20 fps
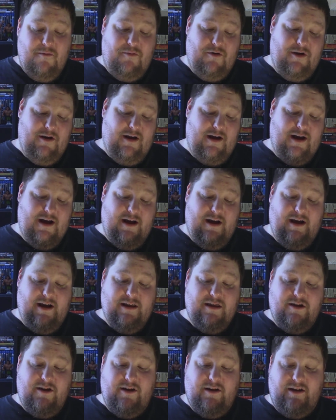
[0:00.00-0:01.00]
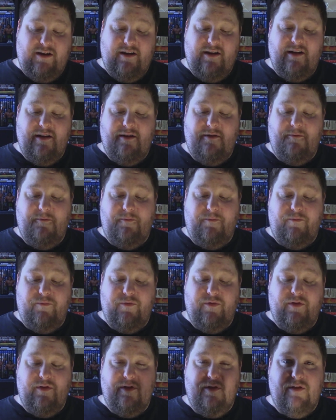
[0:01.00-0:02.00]
but I thought
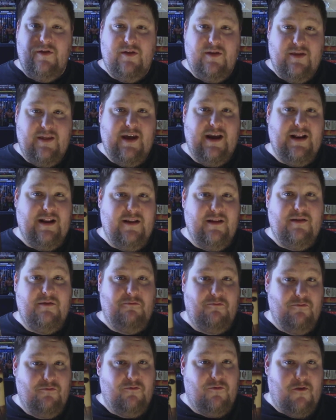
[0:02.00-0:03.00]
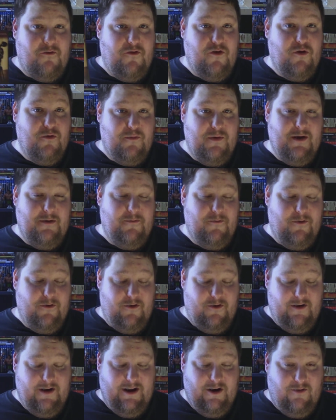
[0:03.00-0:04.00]
they reviewed people
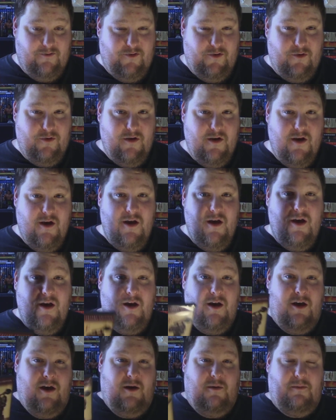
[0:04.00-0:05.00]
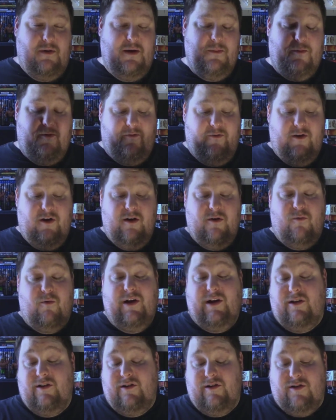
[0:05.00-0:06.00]
or interviewed people very
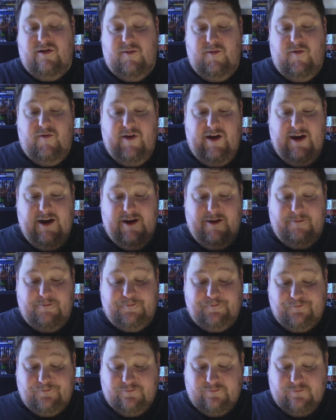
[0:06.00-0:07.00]
well in this movie. And